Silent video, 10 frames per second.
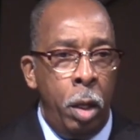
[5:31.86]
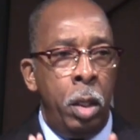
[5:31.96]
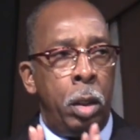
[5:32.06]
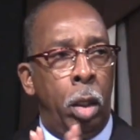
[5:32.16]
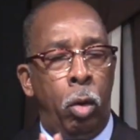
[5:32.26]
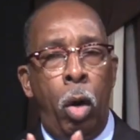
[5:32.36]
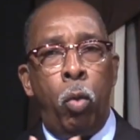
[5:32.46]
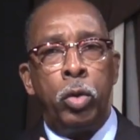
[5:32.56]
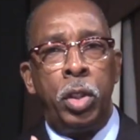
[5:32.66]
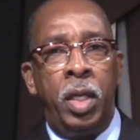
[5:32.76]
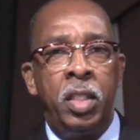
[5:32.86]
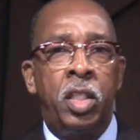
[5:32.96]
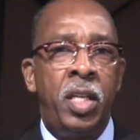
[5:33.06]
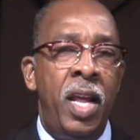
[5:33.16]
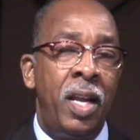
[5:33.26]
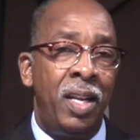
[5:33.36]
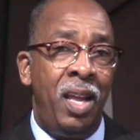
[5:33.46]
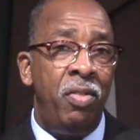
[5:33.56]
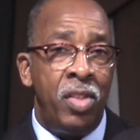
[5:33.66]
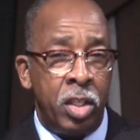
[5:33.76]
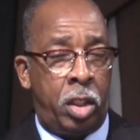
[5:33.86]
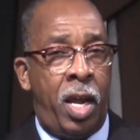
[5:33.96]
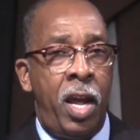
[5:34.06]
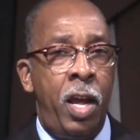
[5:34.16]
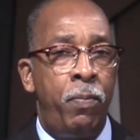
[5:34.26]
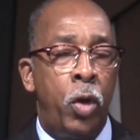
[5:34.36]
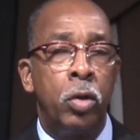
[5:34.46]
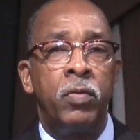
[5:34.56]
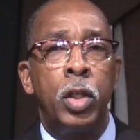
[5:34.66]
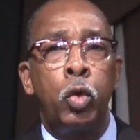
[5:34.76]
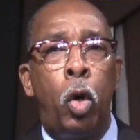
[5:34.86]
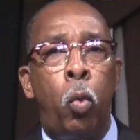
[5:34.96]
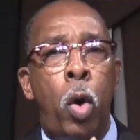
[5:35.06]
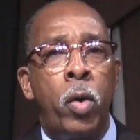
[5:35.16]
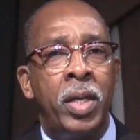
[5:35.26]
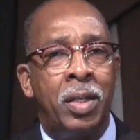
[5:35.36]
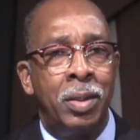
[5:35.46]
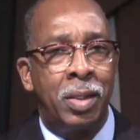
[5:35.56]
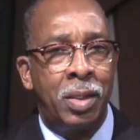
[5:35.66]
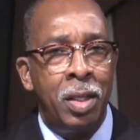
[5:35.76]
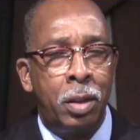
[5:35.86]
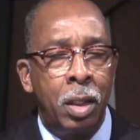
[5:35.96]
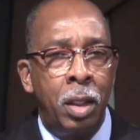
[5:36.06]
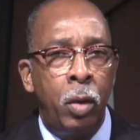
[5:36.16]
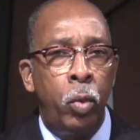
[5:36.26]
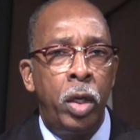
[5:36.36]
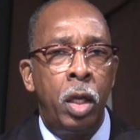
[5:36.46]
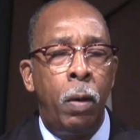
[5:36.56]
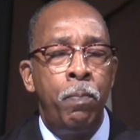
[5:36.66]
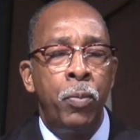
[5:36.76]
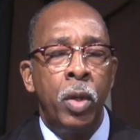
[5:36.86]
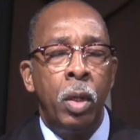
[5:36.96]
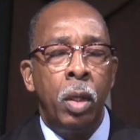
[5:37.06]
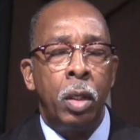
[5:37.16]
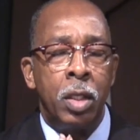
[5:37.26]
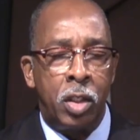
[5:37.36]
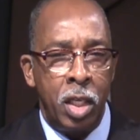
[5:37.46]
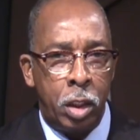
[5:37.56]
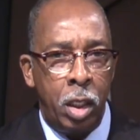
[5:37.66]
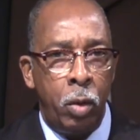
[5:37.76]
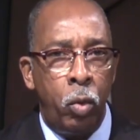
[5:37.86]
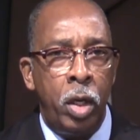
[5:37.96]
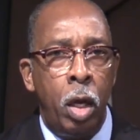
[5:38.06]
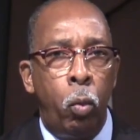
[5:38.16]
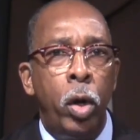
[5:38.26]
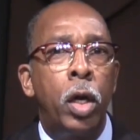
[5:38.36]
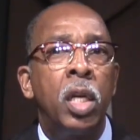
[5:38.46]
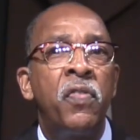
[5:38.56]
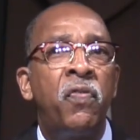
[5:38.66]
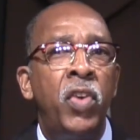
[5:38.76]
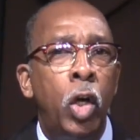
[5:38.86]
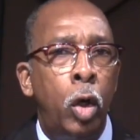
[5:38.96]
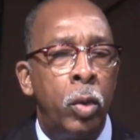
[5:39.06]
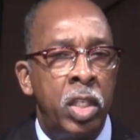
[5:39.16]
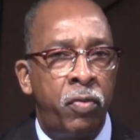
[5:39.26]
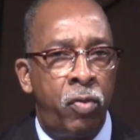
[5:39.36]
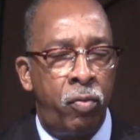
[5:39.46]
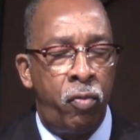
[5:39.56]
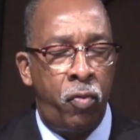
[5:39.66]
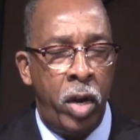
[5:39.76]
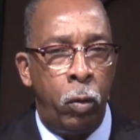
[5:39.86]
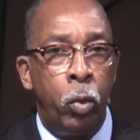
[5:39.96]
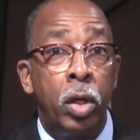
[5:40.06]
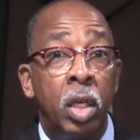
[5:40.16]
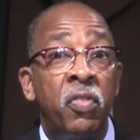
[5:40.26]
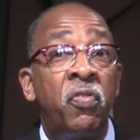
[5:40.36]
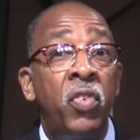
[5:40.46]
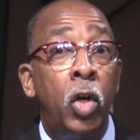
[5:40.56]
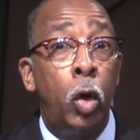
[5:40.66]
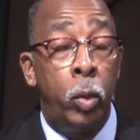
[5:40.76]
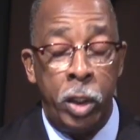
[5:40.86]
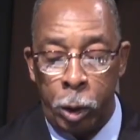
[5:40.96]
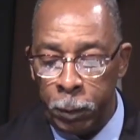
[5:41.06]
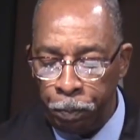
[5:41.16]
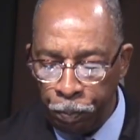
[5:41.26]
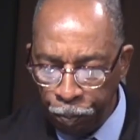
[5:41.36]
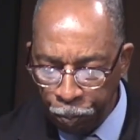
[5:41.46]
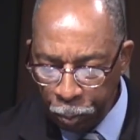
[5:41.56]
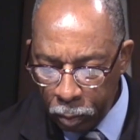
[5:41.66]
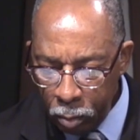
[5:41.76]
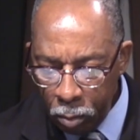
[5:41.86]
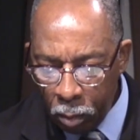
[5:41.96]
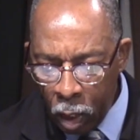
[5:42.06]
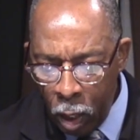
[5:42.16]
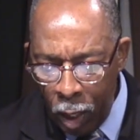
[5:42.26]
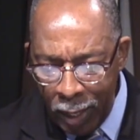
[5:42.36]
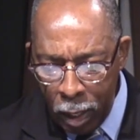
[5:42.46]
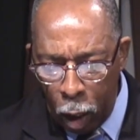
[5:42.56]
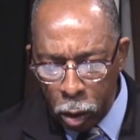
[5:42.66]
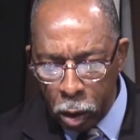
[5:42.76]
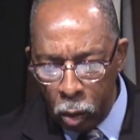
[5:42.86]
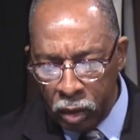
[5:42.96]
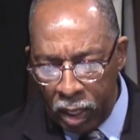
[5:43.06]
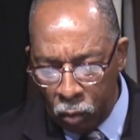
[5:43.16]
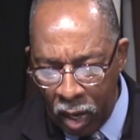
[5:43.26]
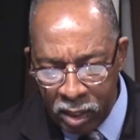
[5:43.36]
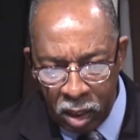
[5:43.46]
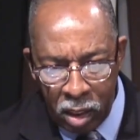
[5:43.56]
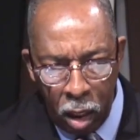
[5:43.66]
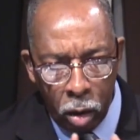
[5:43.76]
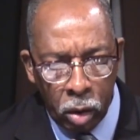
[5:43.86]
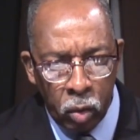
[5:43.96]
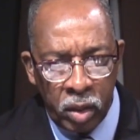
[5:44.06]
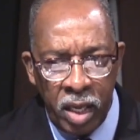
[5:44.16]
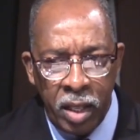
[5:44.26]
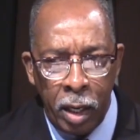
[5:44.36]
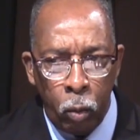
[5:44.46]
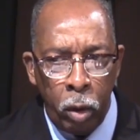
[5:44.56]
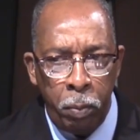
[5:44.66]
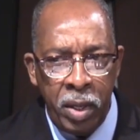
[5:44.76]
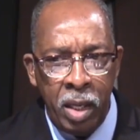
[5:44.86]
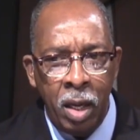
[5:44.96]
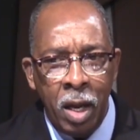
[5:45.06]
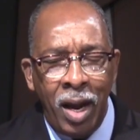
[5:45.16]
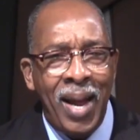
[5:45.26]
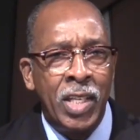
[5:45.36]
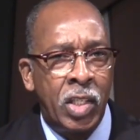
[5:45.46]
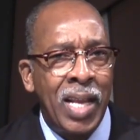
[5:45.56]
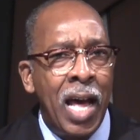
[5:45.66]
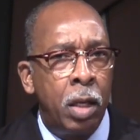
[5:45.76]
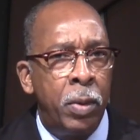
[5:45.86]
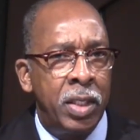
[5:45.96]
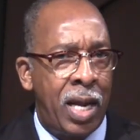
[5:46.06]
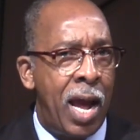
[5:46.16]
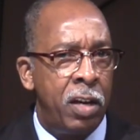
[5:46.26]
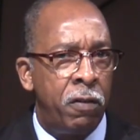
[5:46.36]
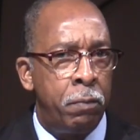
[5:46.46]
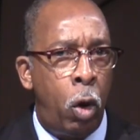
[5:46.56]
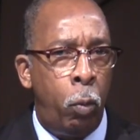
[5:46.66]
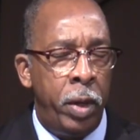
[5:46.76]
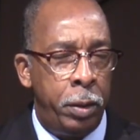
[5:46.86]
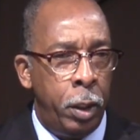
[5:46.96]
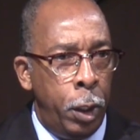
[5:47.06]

the Lord wants you to understand that in this time, those of us who are walking consistently with him, consistently with him, we're going to flourish, friend. We're going to flourish. He also said, watch this, he also said that it would be a Solomon kind of moment.